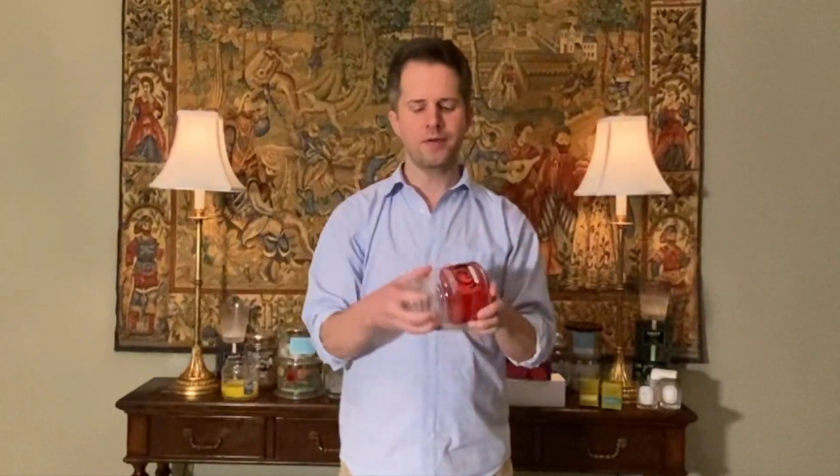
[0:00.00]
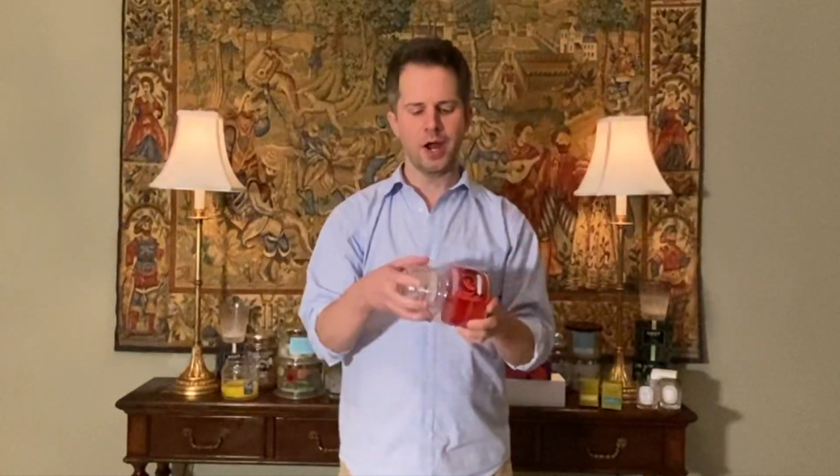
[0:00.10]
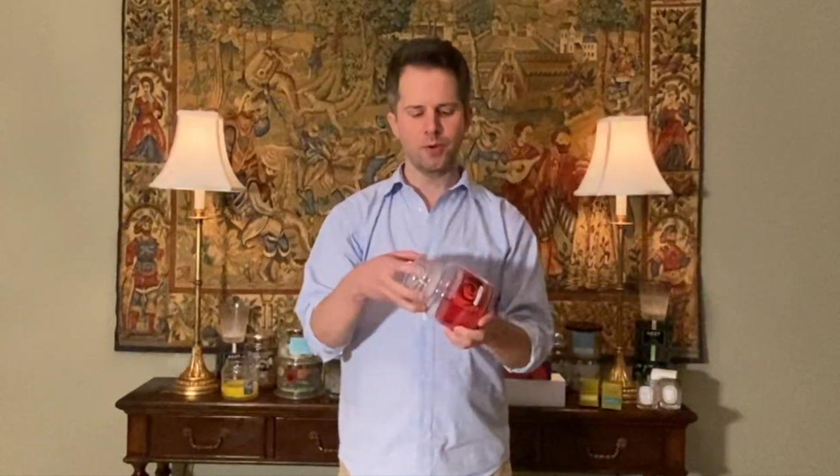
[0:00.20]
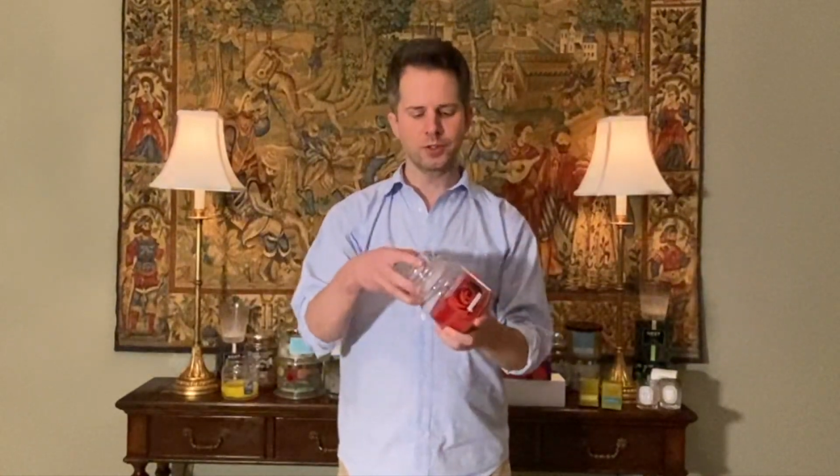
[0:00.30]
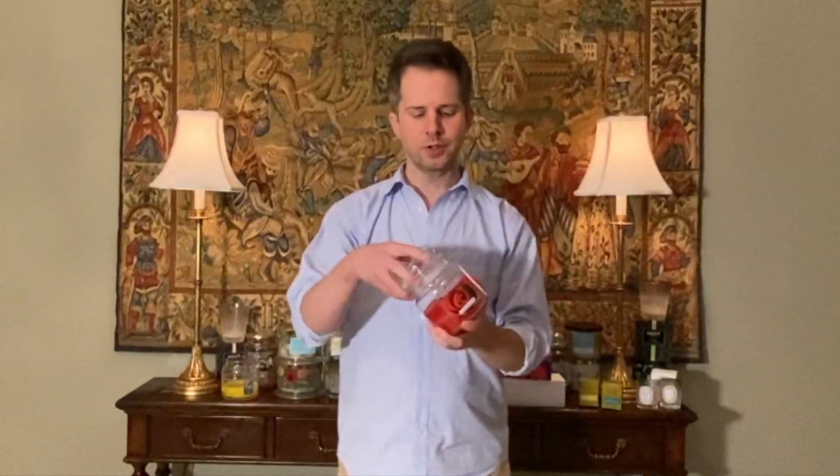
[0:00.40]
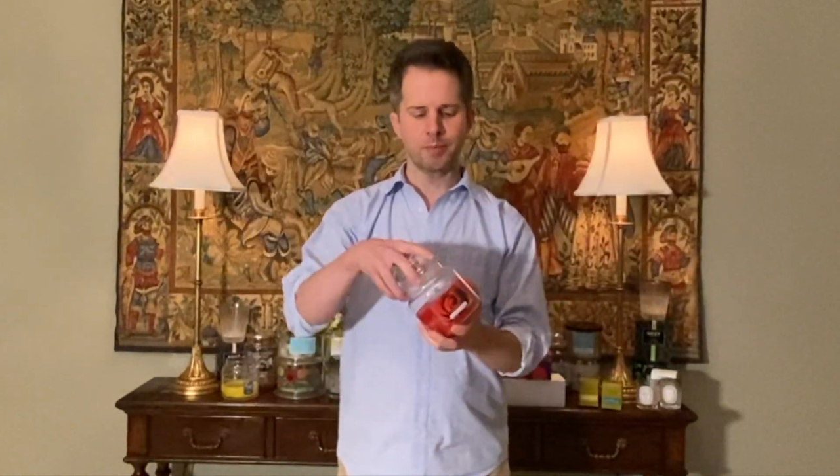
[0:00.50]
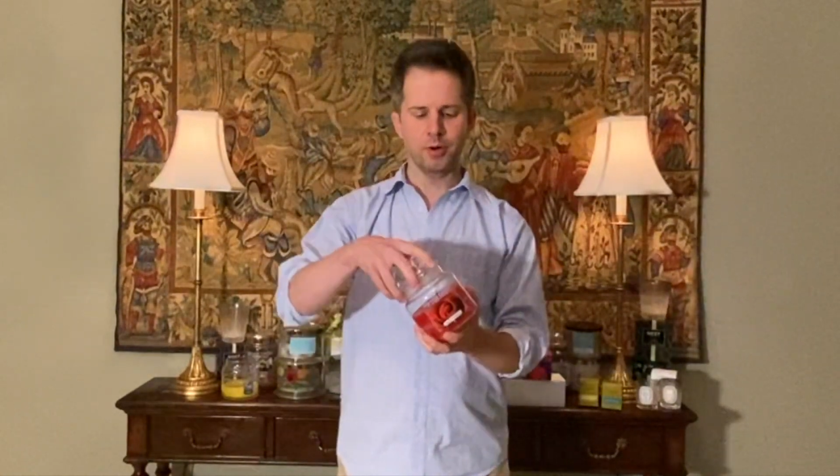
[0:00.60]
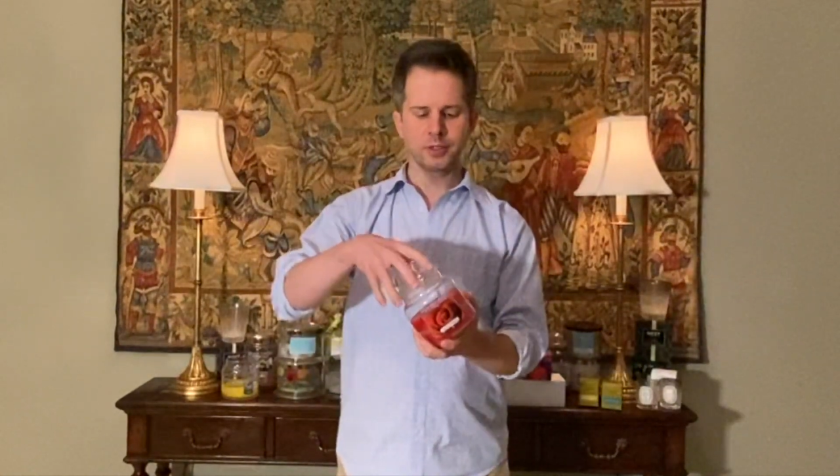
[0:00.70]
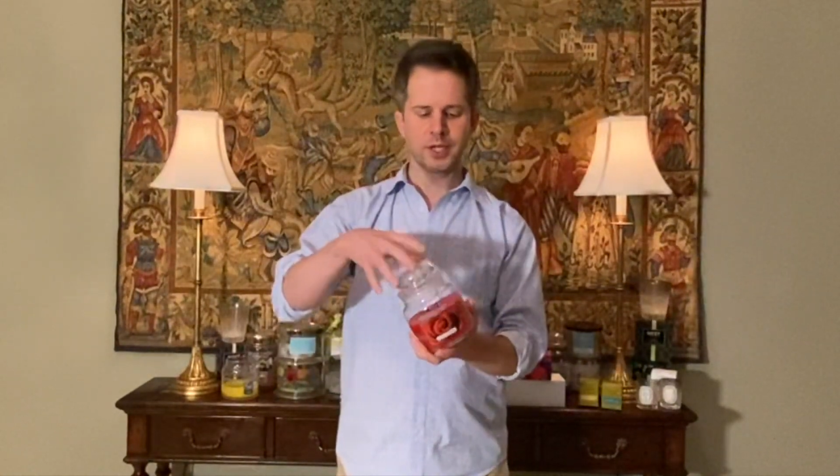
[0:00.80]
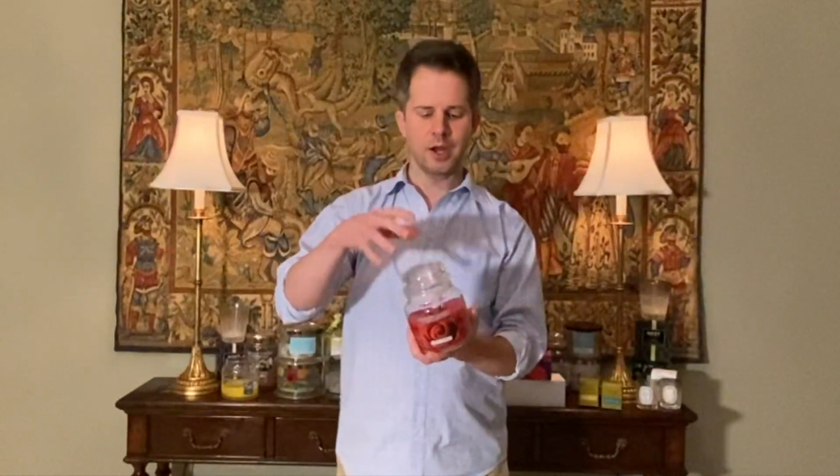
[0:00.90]
hours of
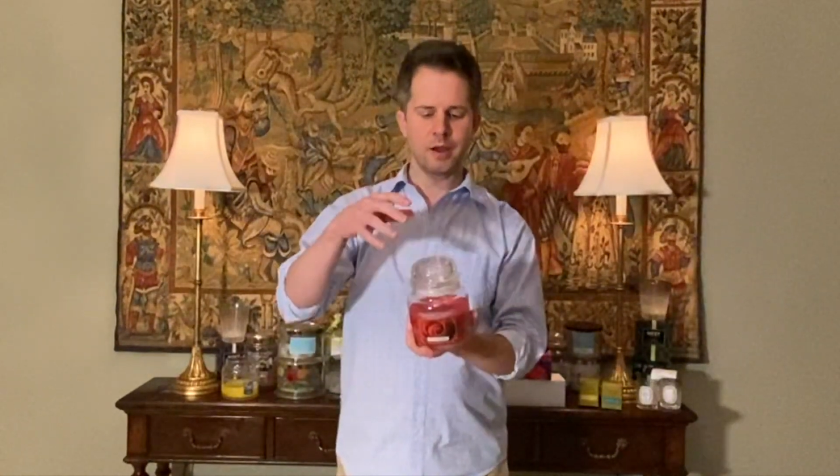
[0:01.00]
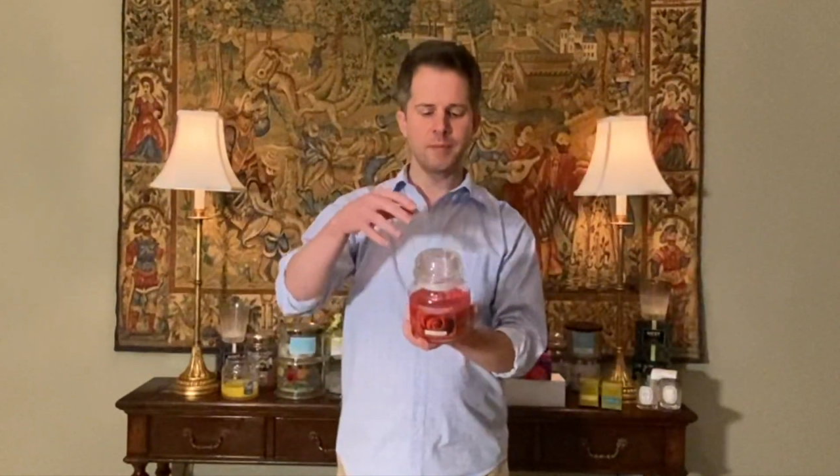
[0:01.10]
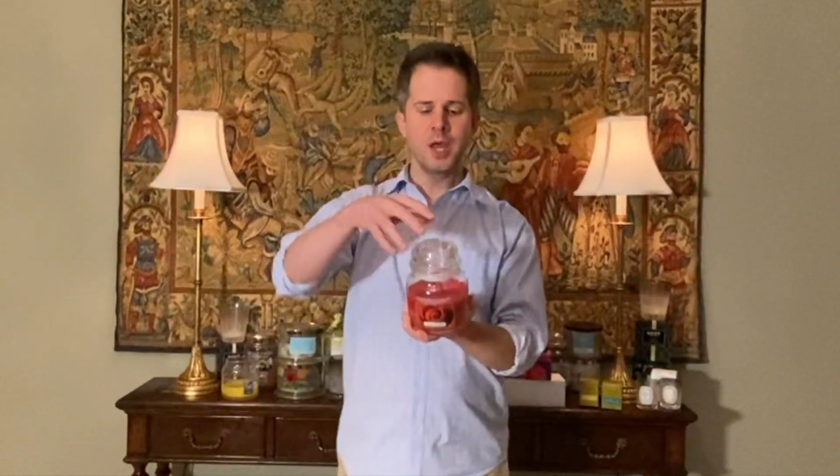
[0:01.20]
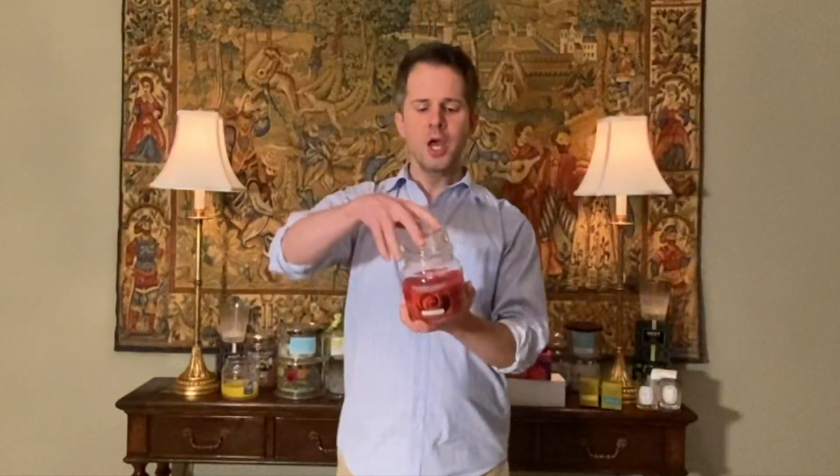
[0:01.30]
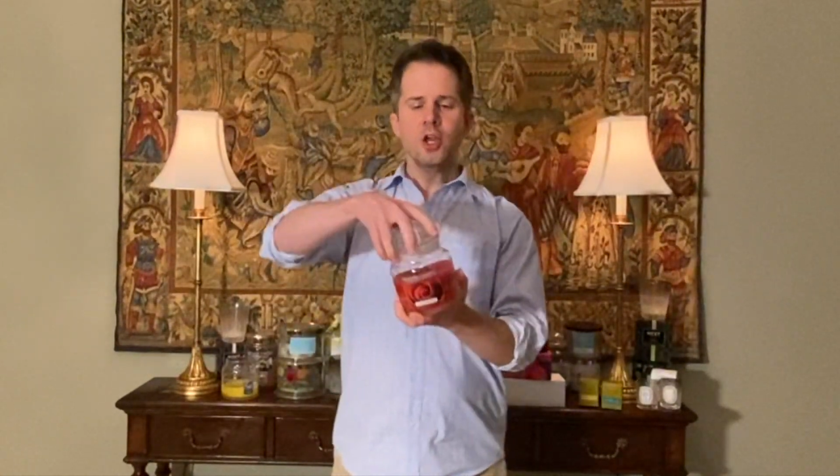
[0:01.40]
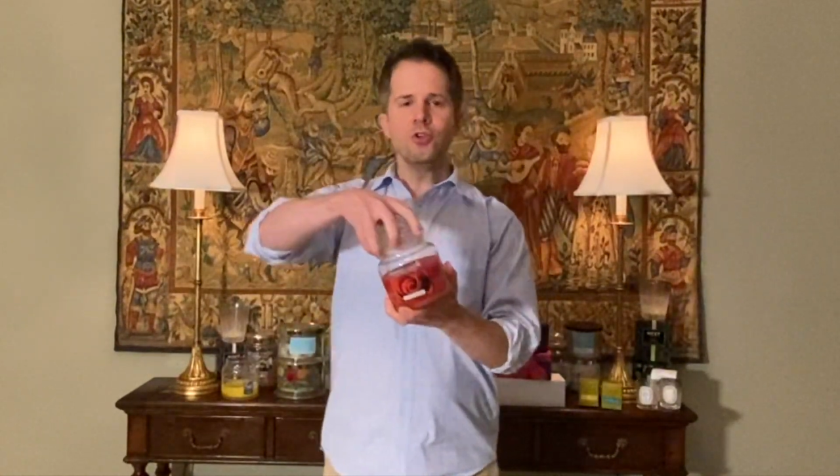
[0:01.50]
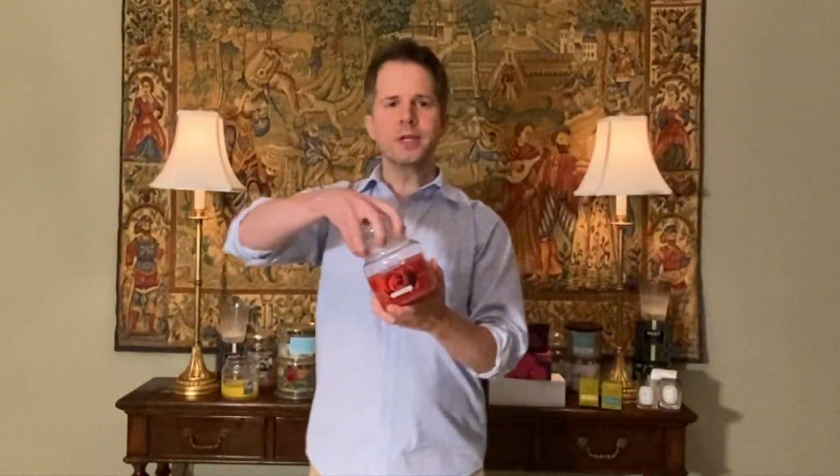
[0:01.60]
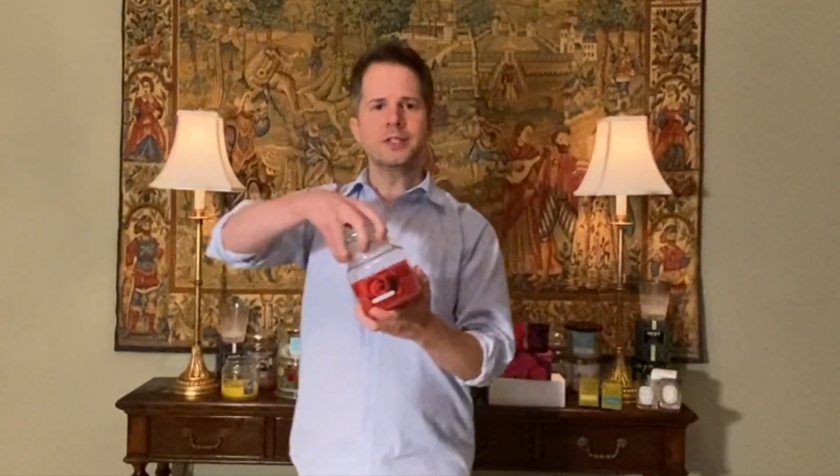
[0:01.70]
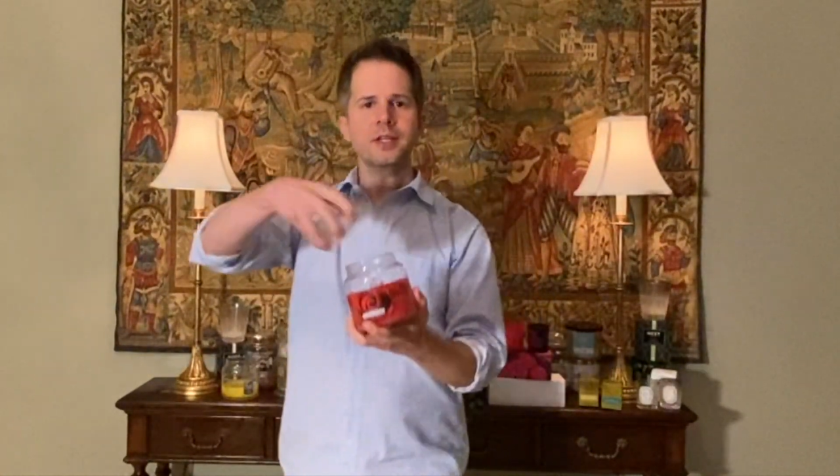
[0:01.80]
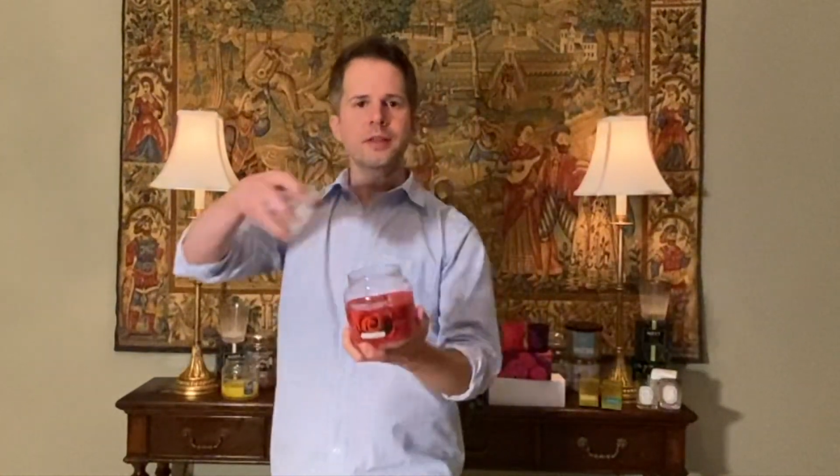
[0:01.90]
burn time. You
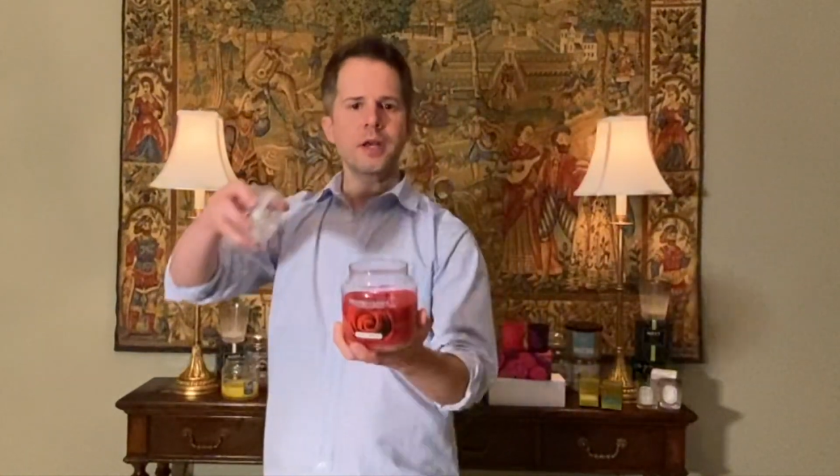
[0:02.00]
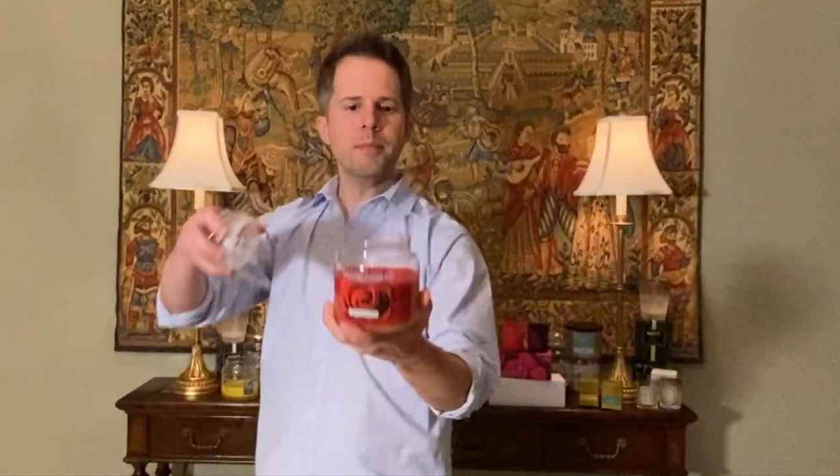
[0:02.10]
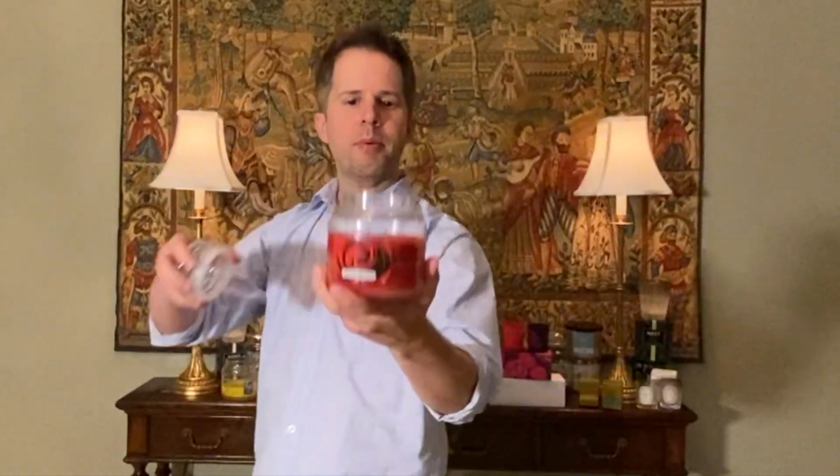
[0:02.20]
can see that it